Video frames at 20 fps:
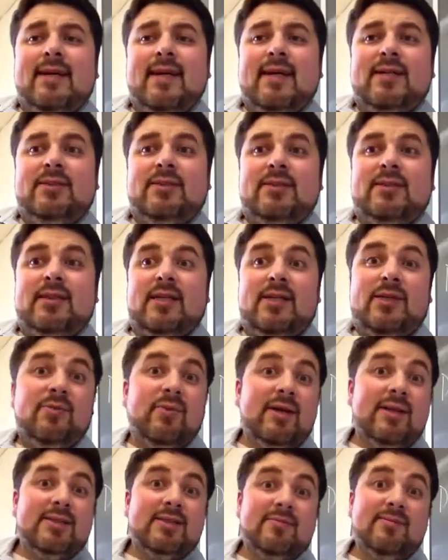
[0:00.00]
And she said, you
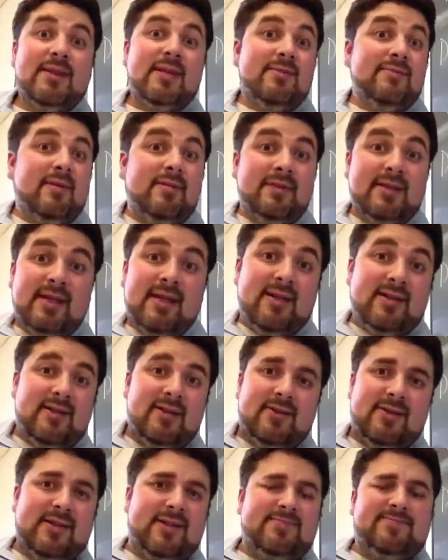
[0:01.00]
wanted somebody bubbly and
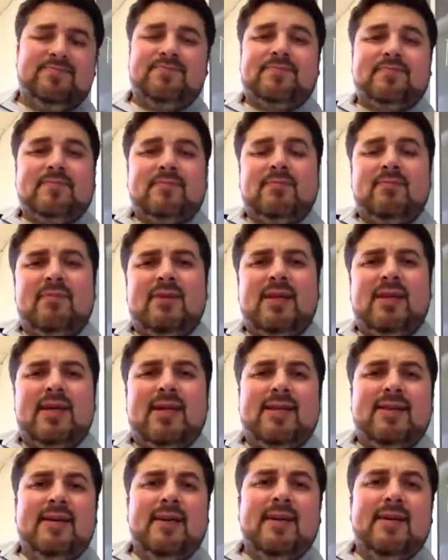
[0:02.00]
outgoing.
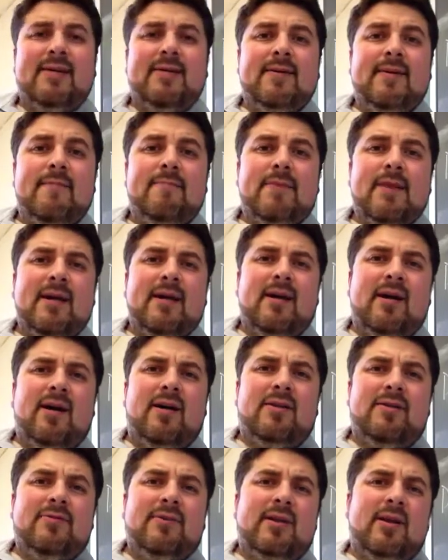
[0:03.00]
And then
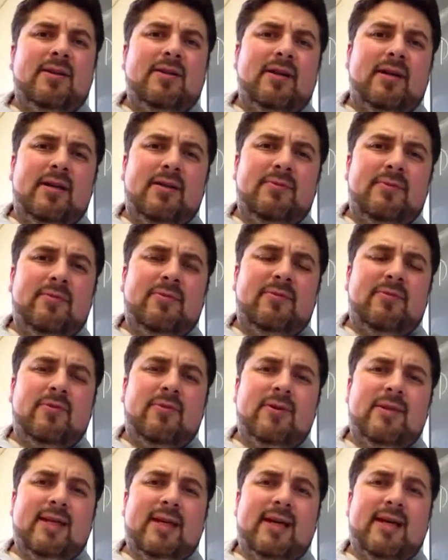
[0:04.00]
on the honeymoon
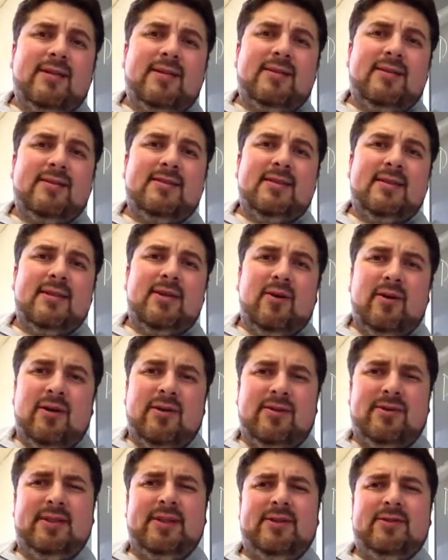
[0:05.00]
before that, he said, oh, I
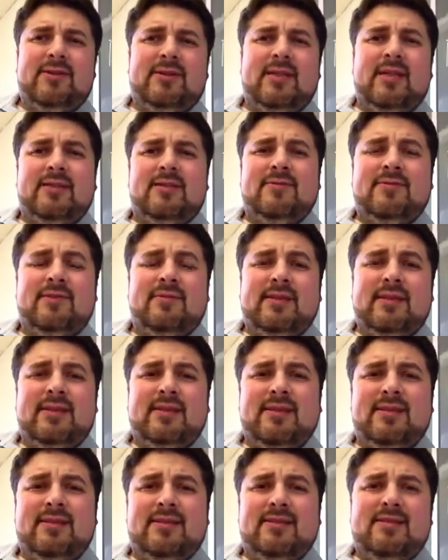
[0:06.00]
don't think you're attentive to my
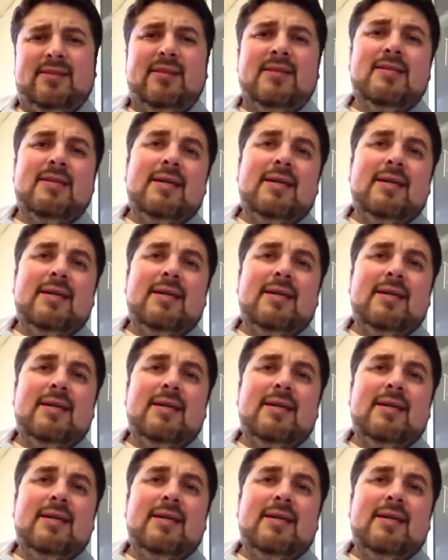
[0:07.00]
needs.